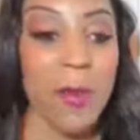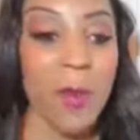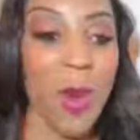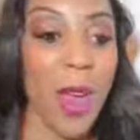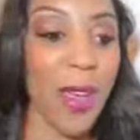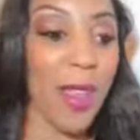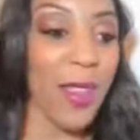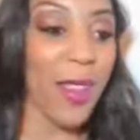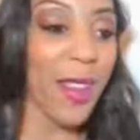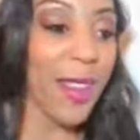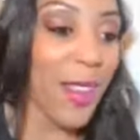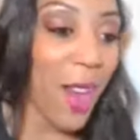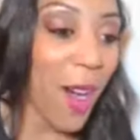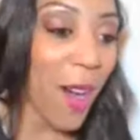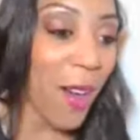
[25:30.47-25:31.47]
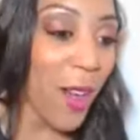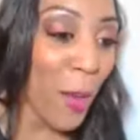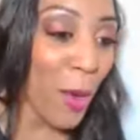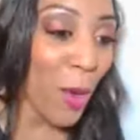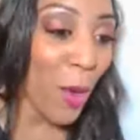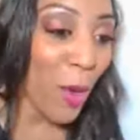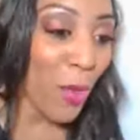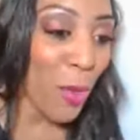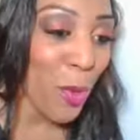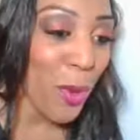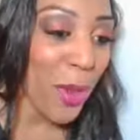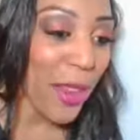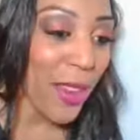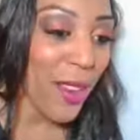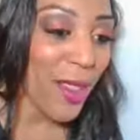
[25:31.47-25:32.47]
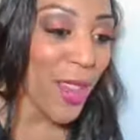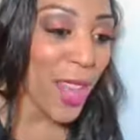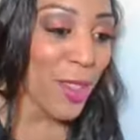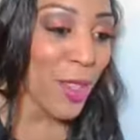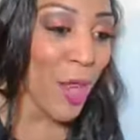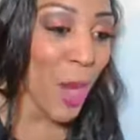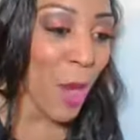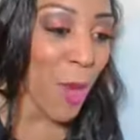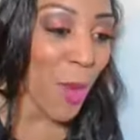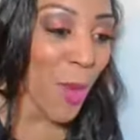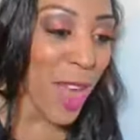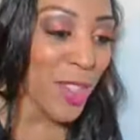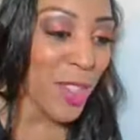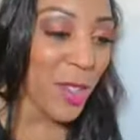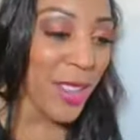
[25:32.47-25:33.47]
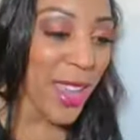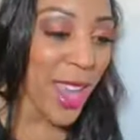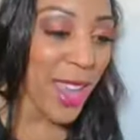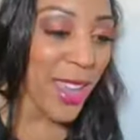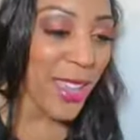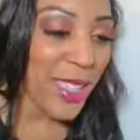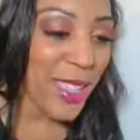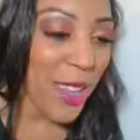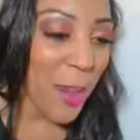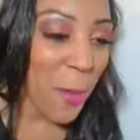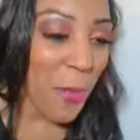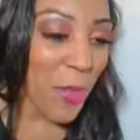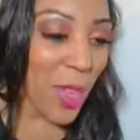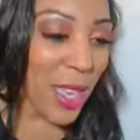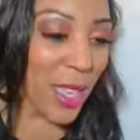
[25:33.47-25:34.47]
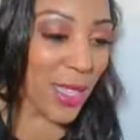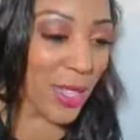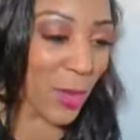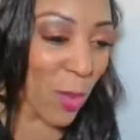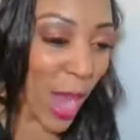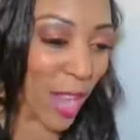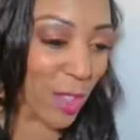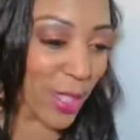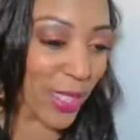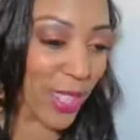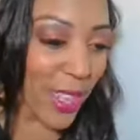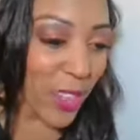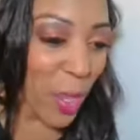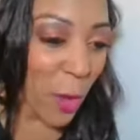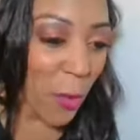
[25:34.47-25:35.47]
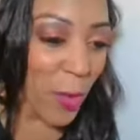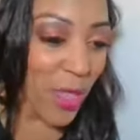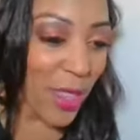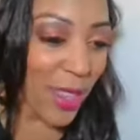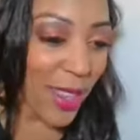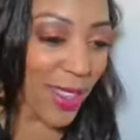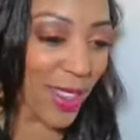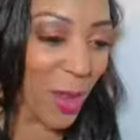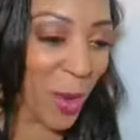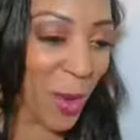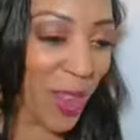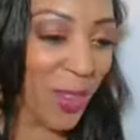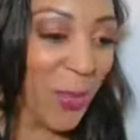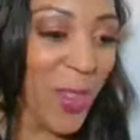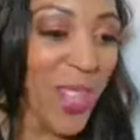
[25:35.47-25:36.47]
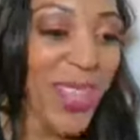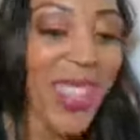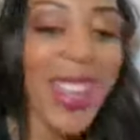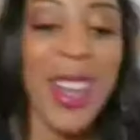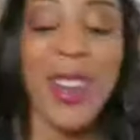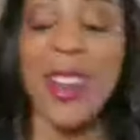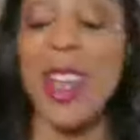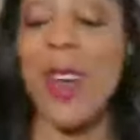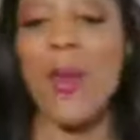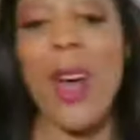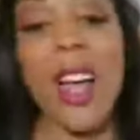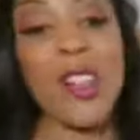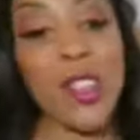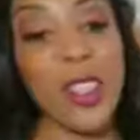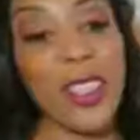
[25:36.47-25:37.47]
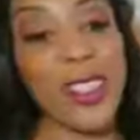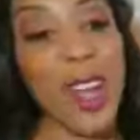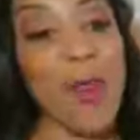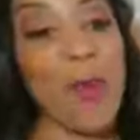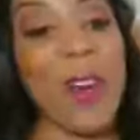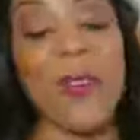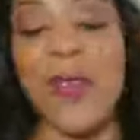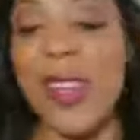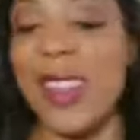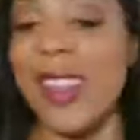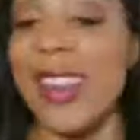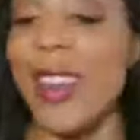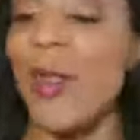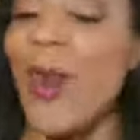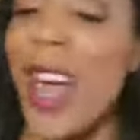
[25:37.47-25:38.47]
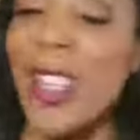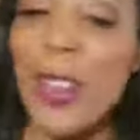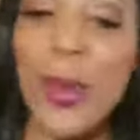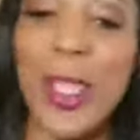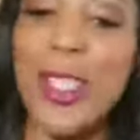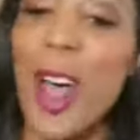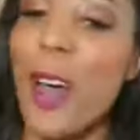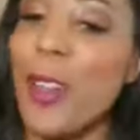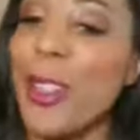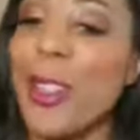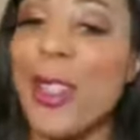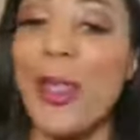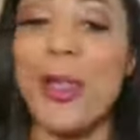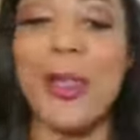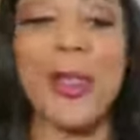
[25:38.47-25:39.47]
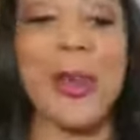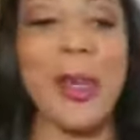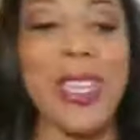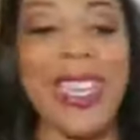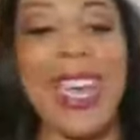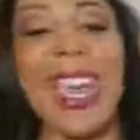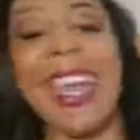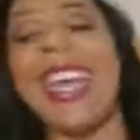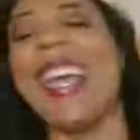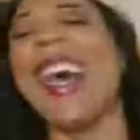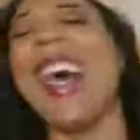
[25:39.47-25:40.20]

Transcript: Right? Y'all coming on through here. Let's go, Roger. Yes. Roger said, "Don't forget the one fella here." Yeah, Roger is our one fella here. Roger, we talking to you too today.